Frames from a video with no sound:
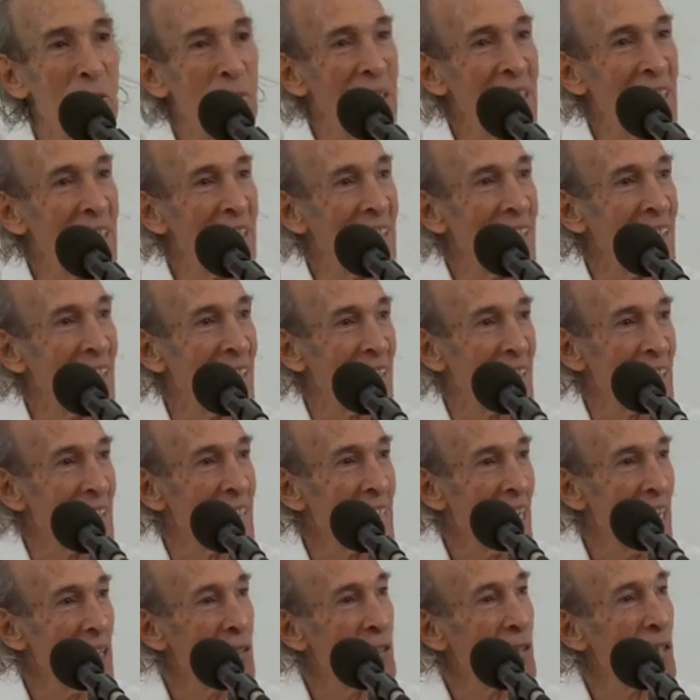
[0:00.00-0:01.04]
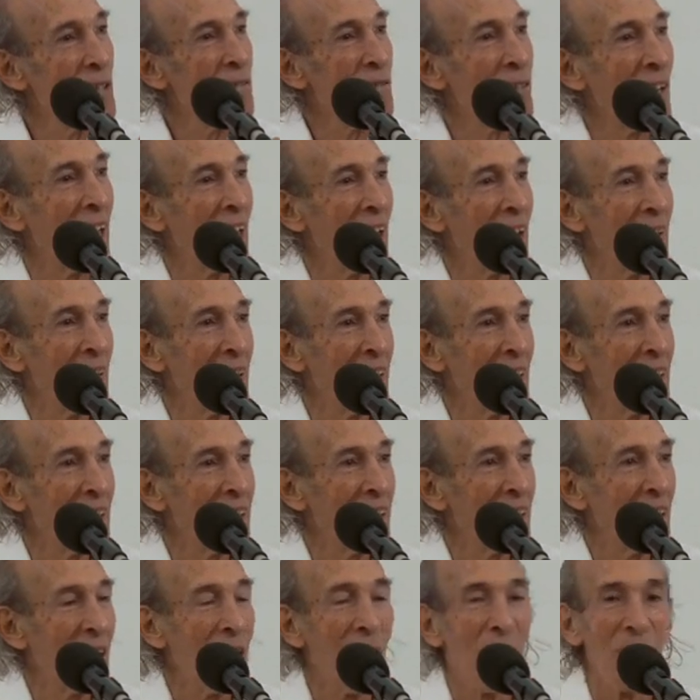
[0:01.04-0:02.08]
be the central flower
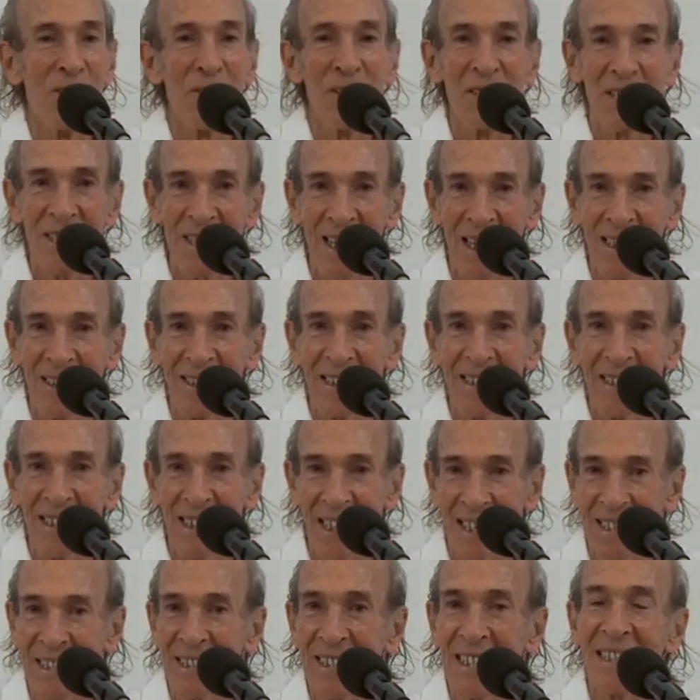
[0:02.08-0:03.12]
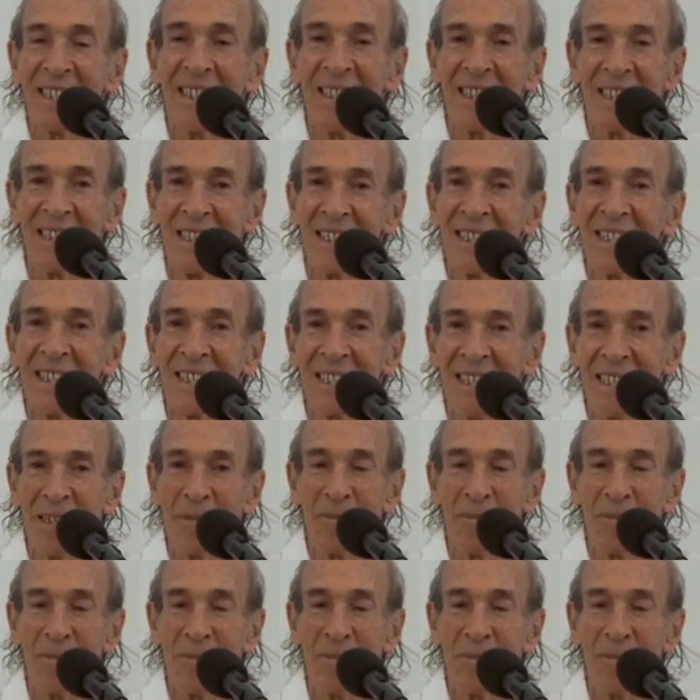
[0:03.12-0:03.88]
of Sat, existence.